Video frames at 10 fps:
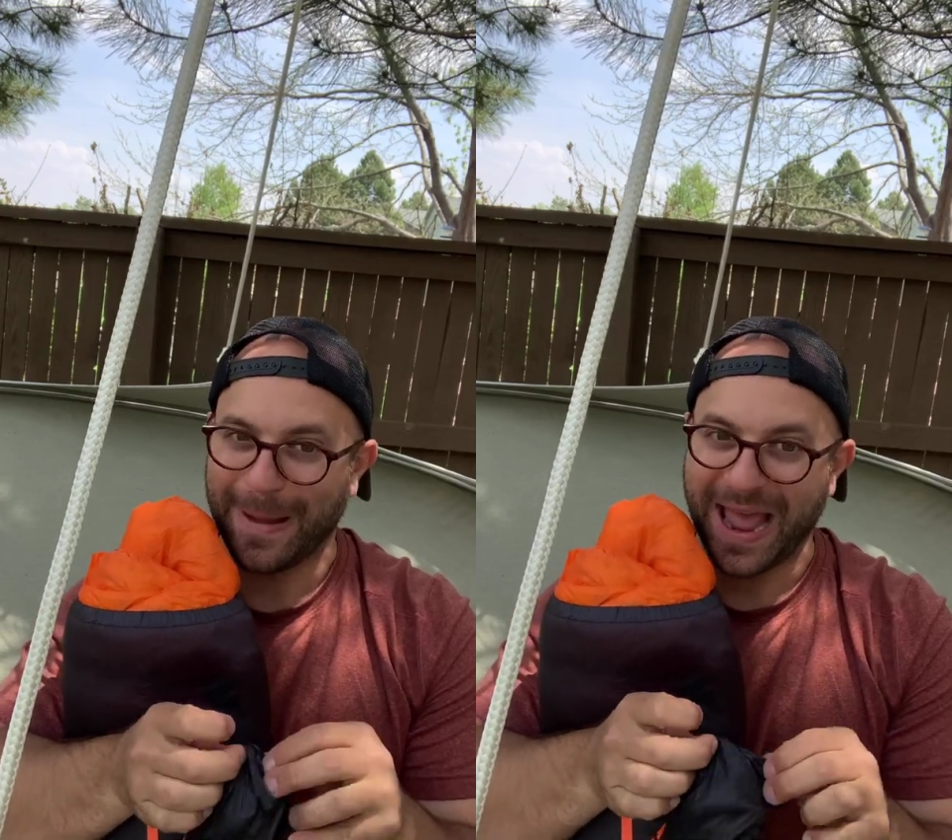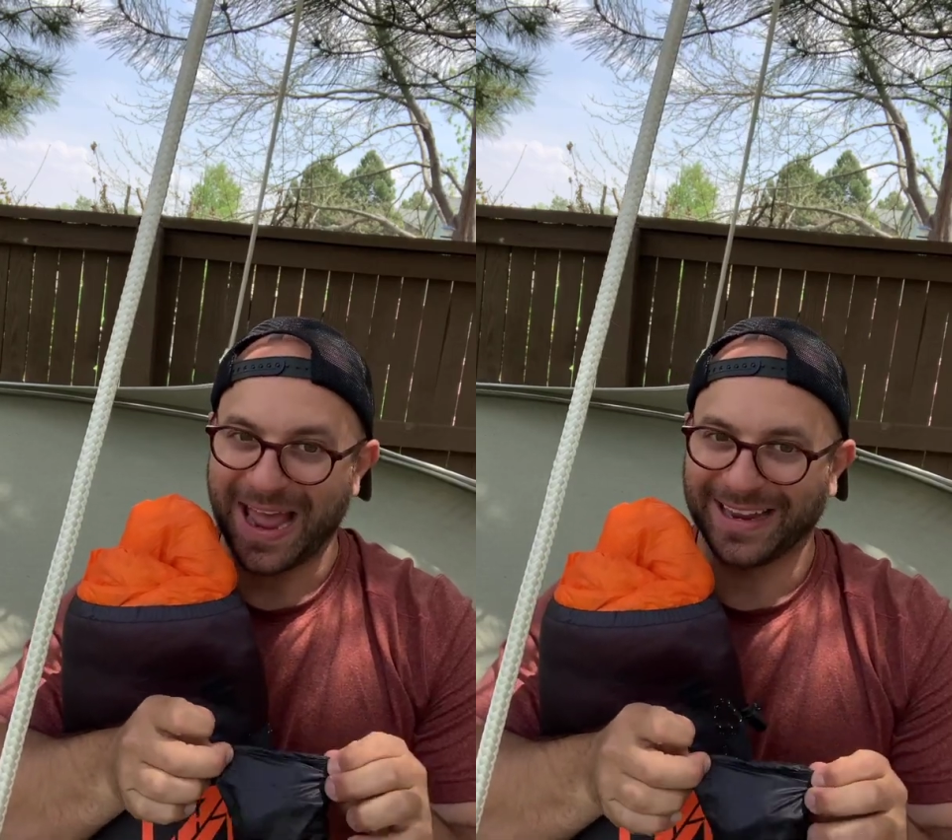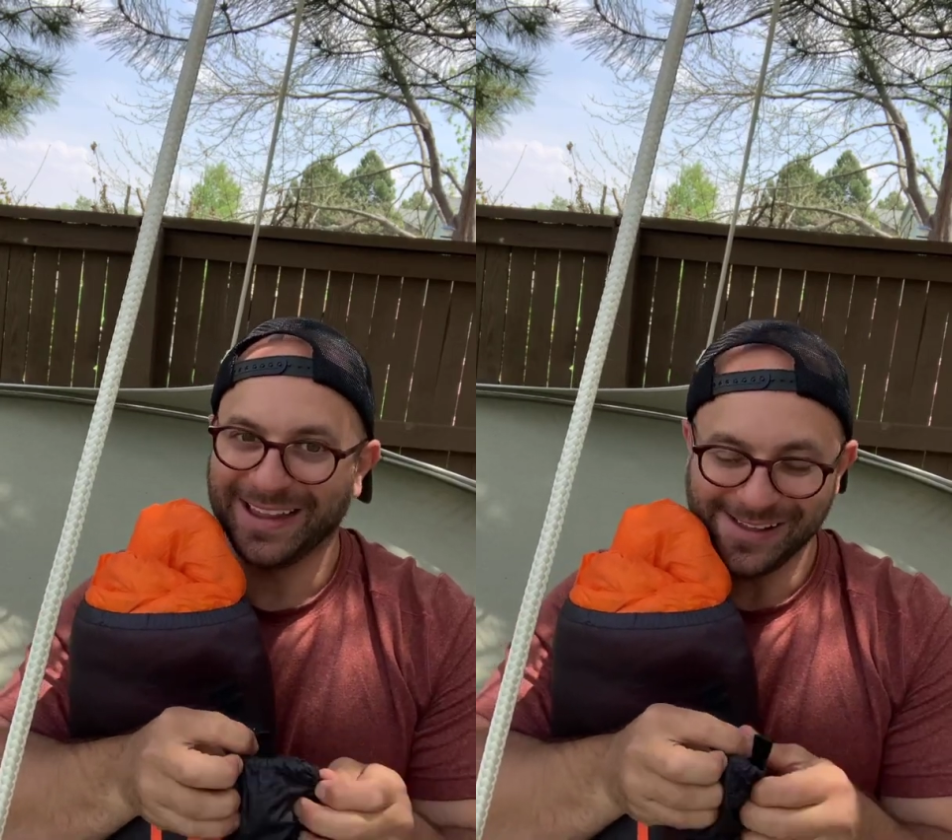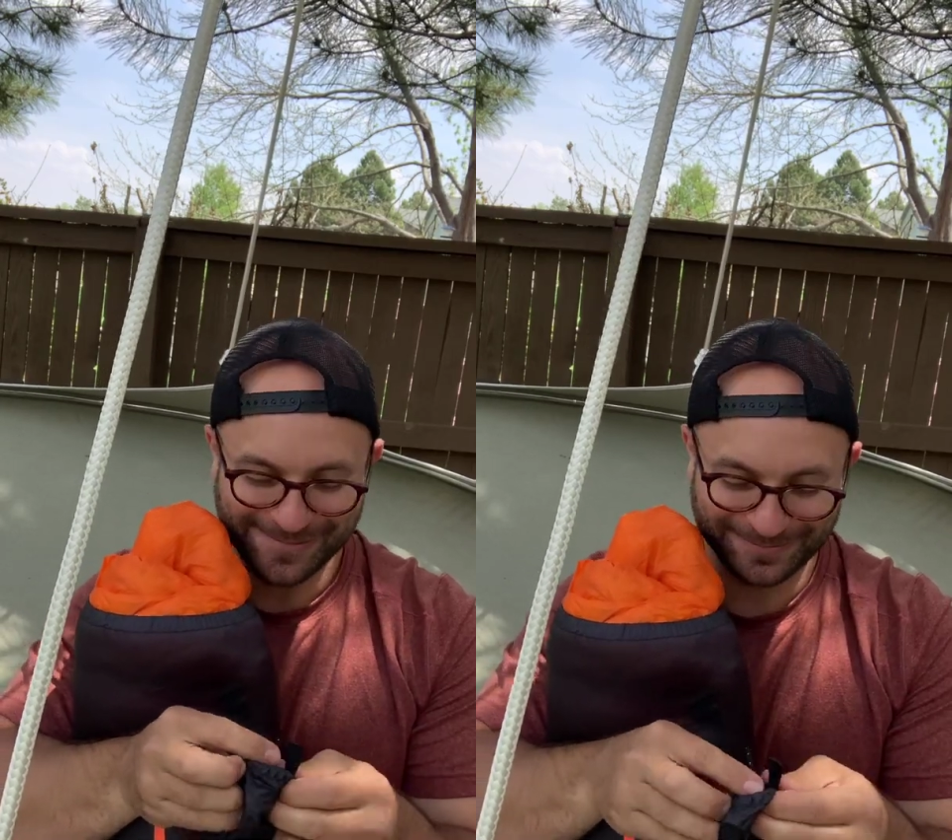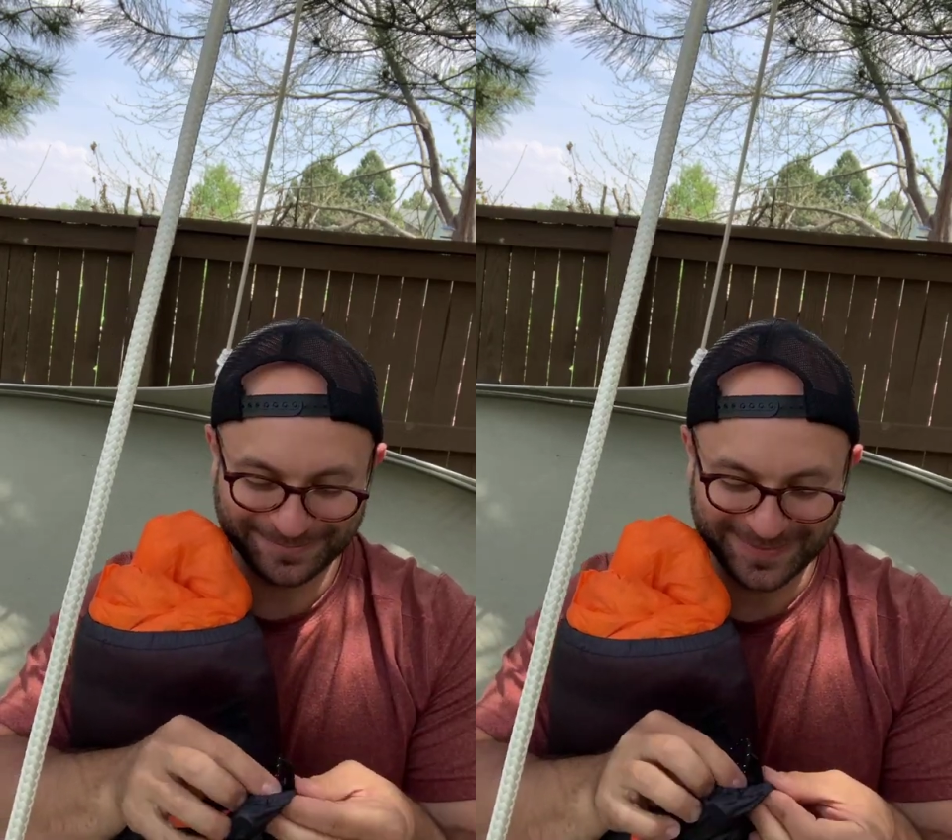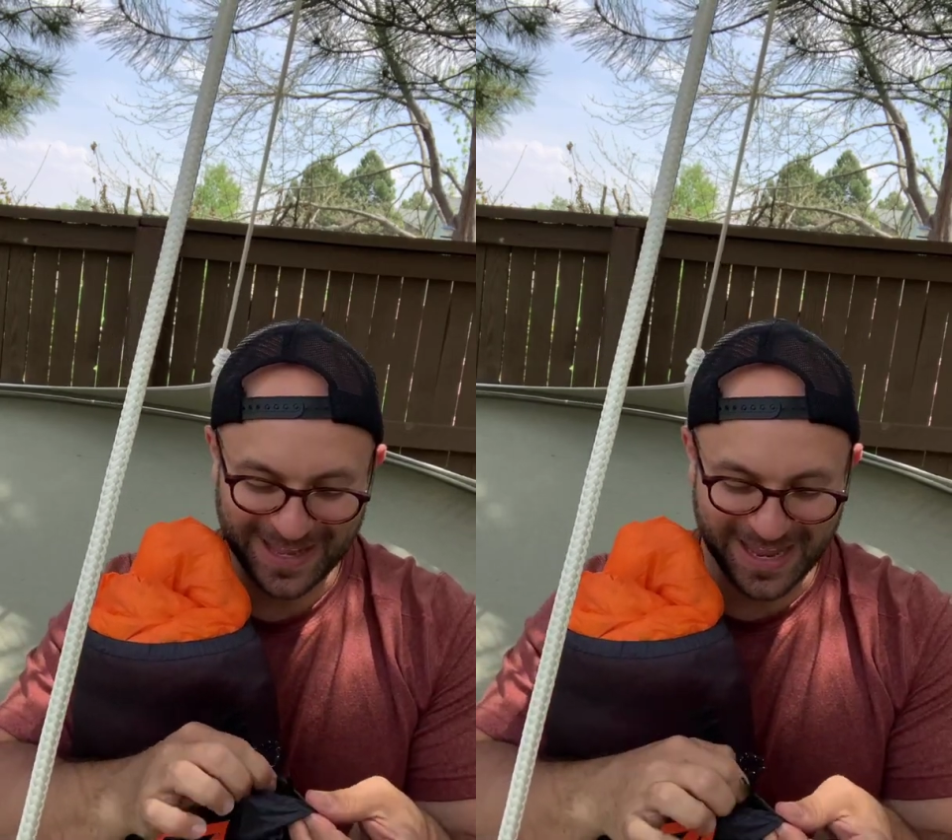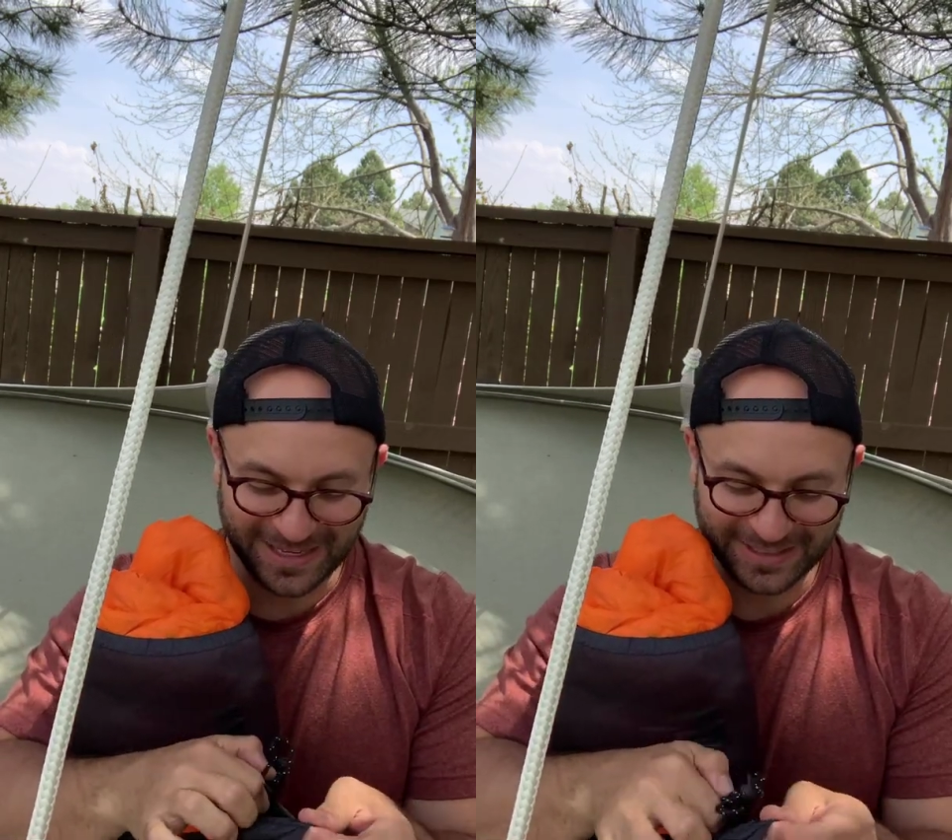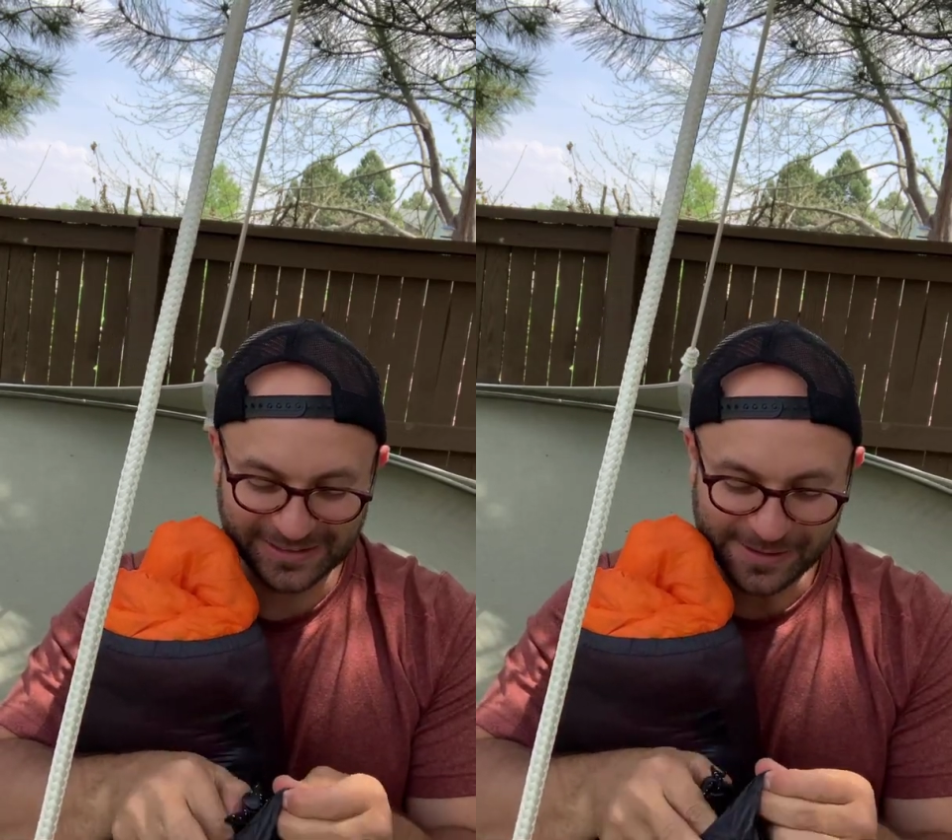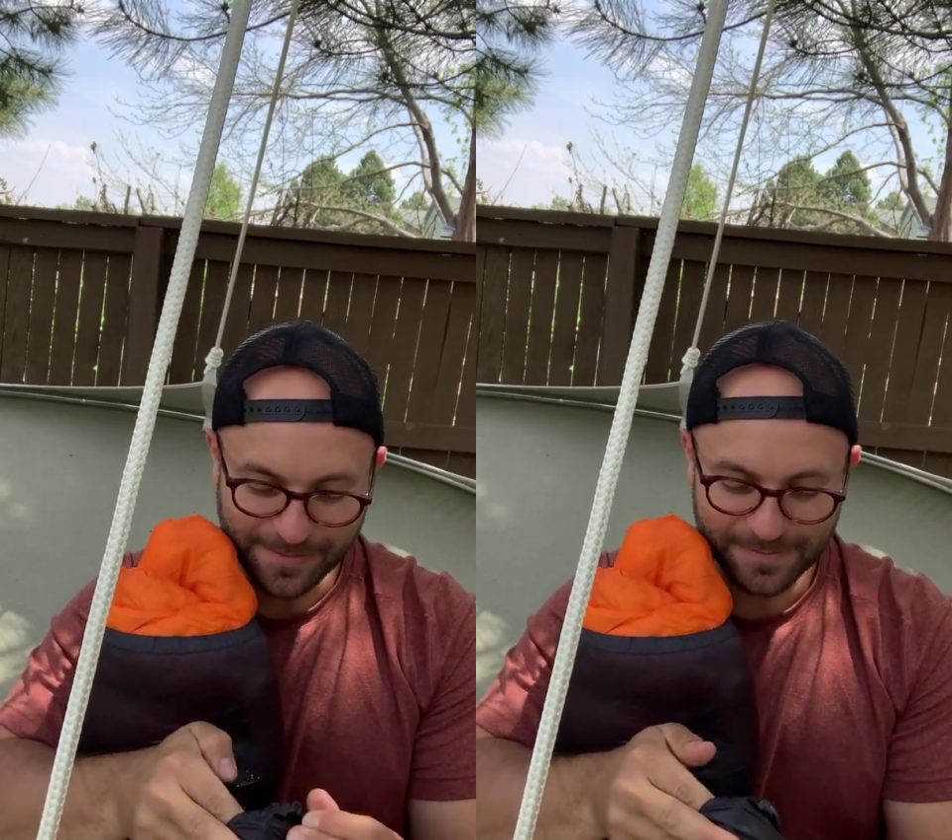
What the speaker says: bag is